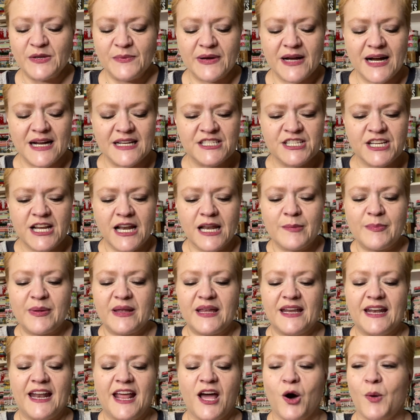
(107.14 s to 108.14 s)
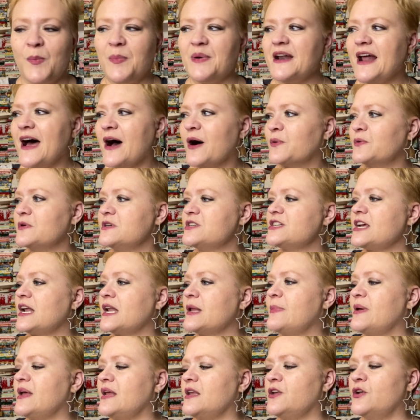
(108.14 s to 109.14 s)
We got Jellybean helping out.
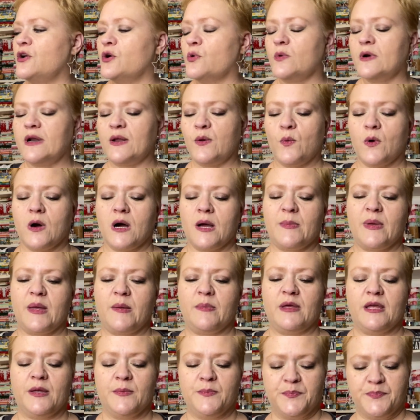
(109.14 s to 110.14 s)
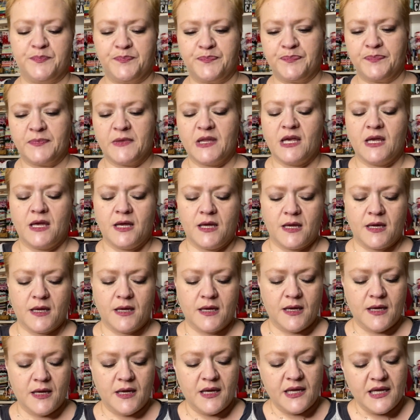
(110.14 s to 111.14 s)
Jellybean, you don't want any wine, baby.
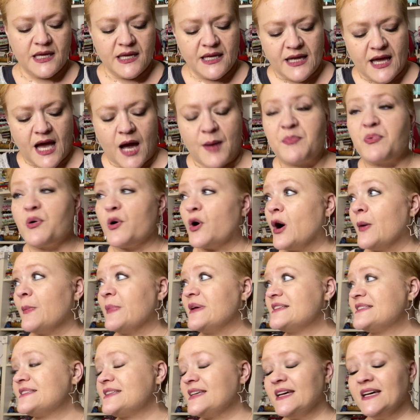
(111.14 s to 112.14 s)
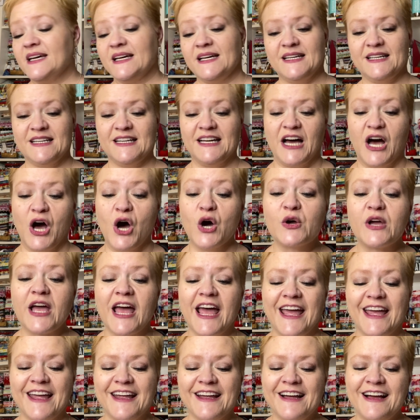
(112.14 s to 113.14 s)
I promise.
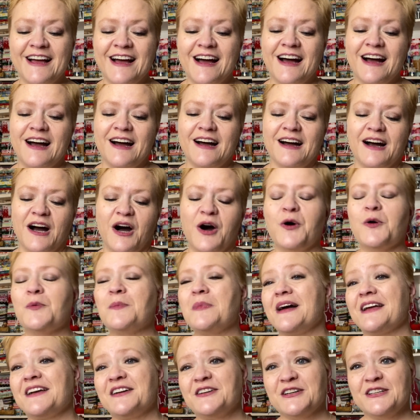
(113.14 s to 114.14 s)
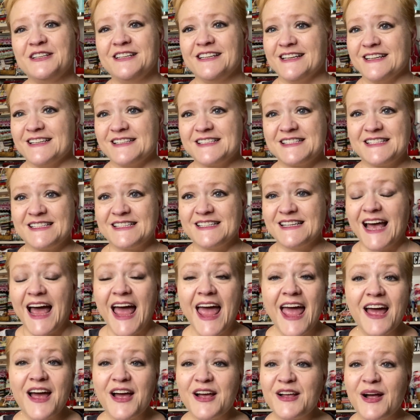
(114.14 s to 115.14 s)
Okay. Oh, my goodness.
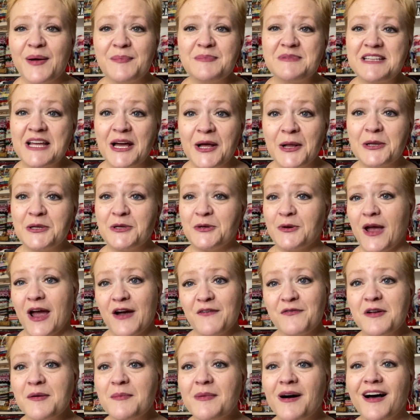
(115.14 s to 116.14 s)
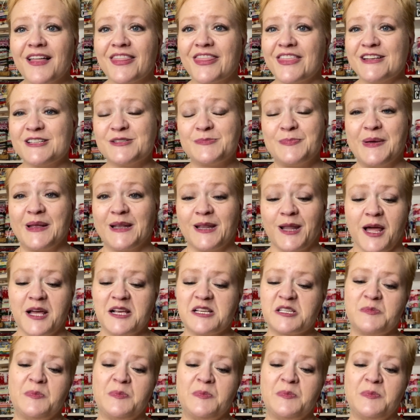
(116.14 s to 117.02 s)
I'm telling you, every month it's been like